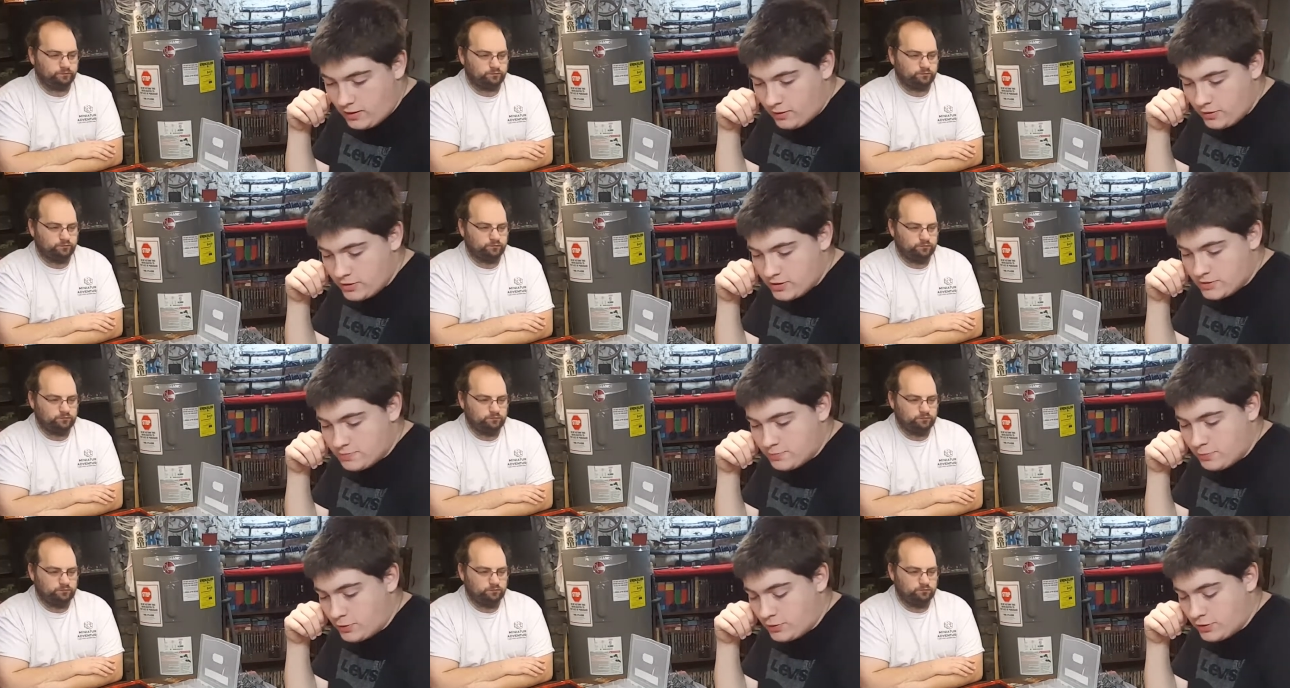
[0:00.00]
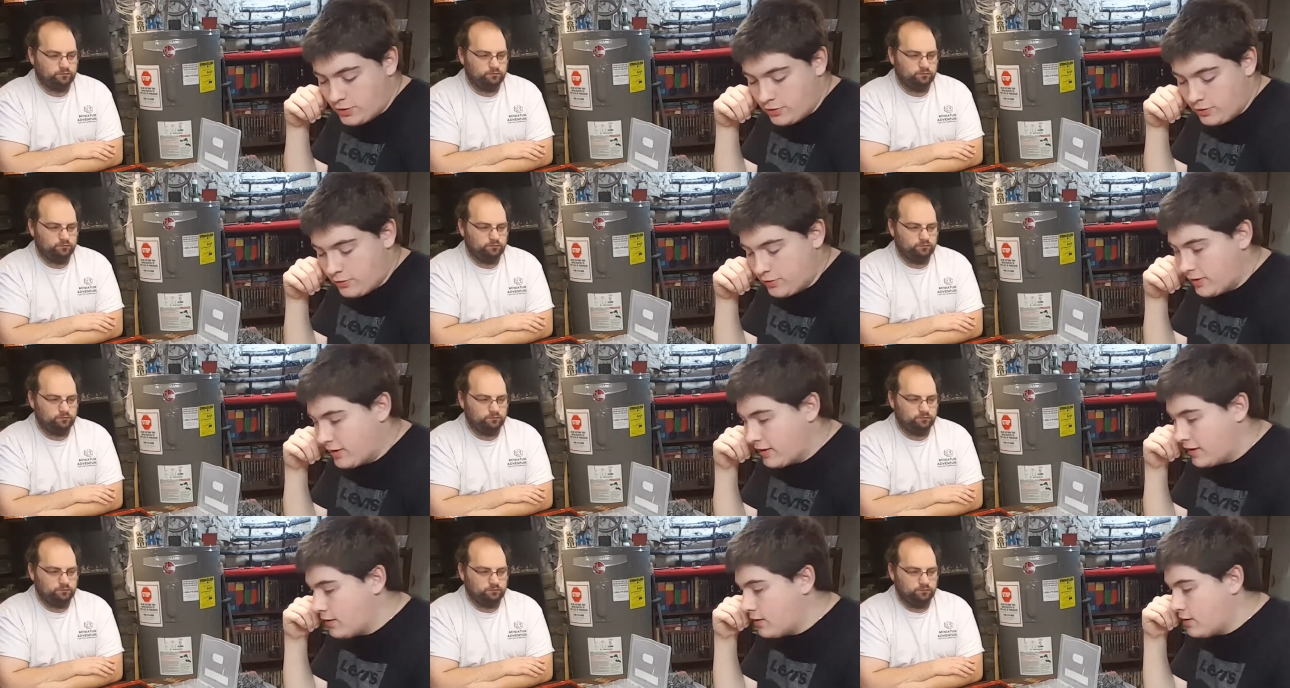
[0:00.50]
Speaker 1: I'll just pull the
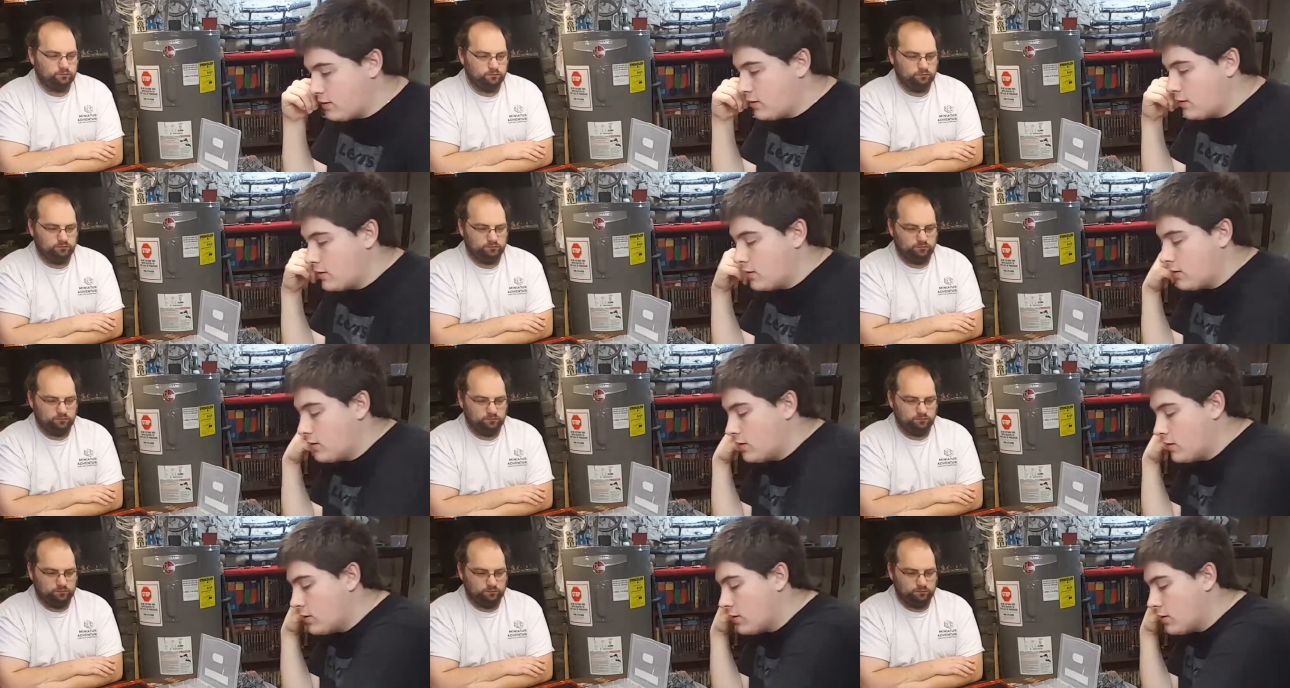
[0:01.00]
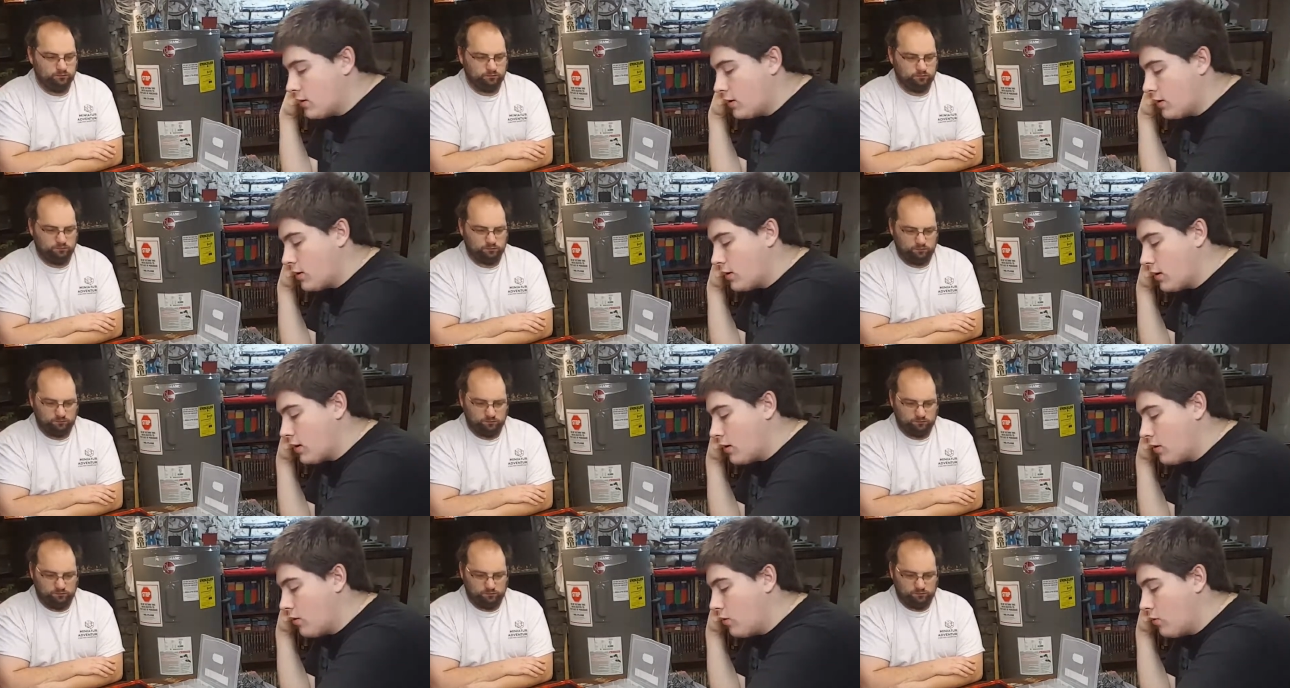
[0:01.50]
three and
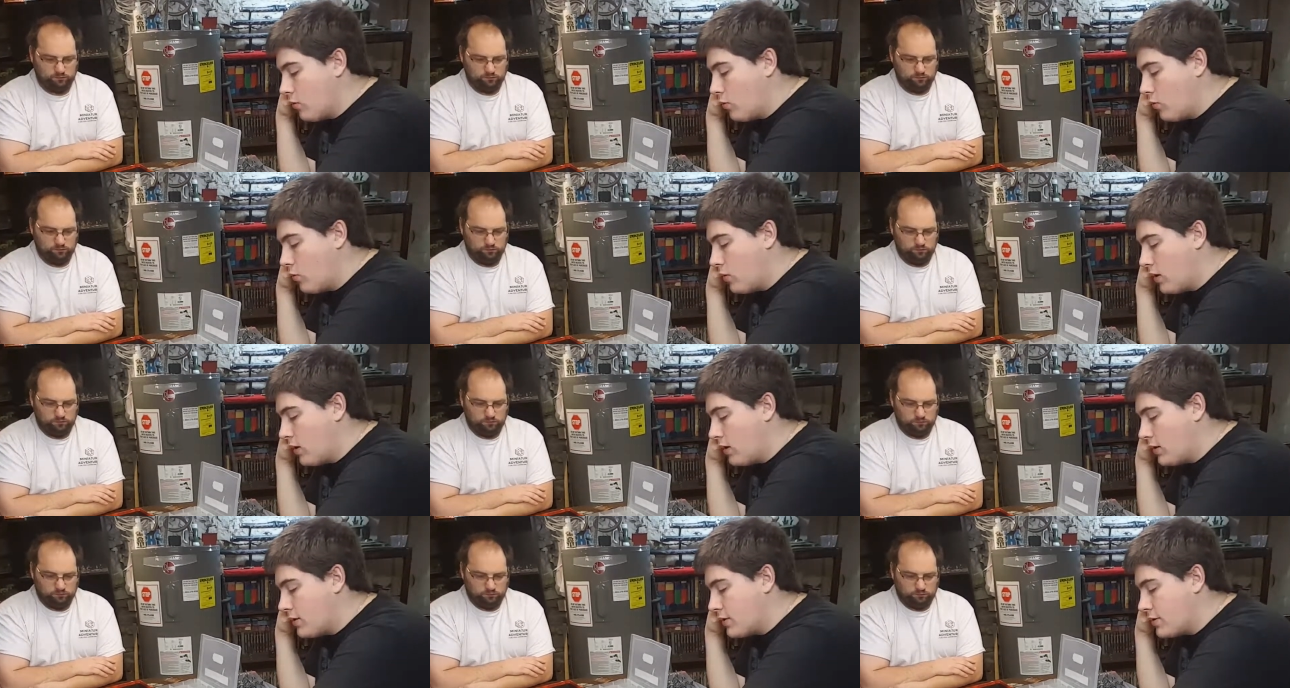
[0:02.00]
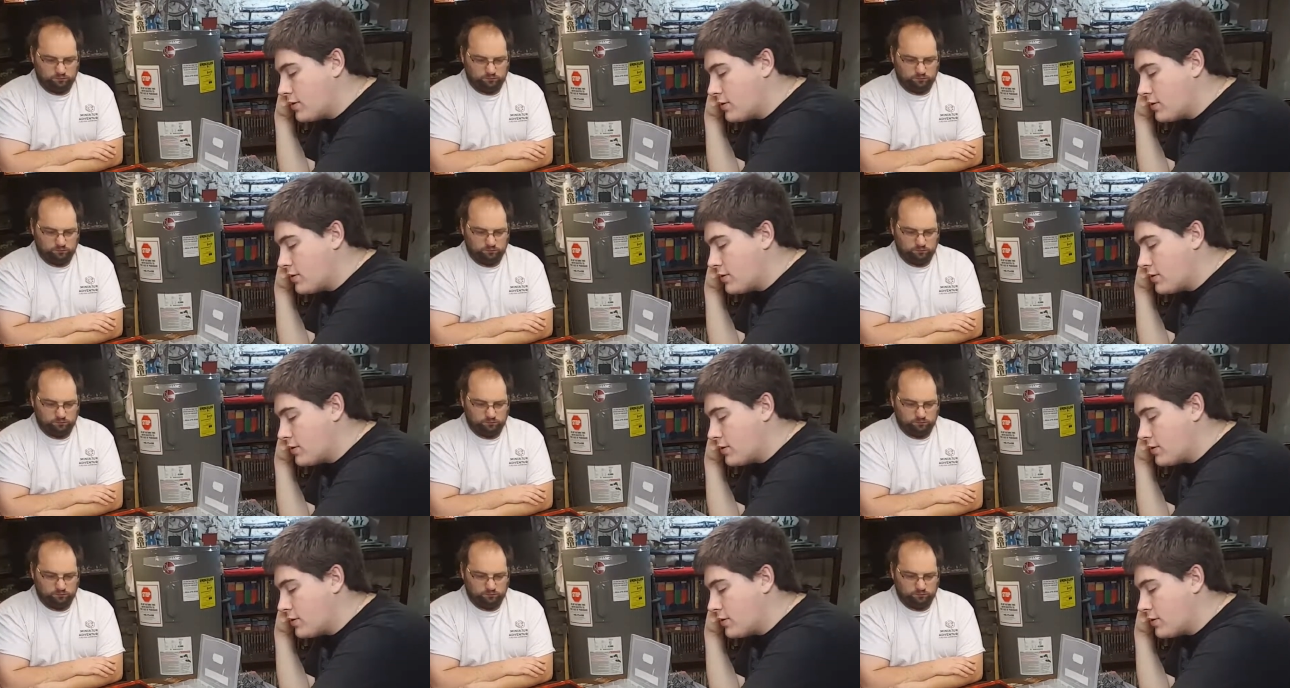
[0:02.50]
go one,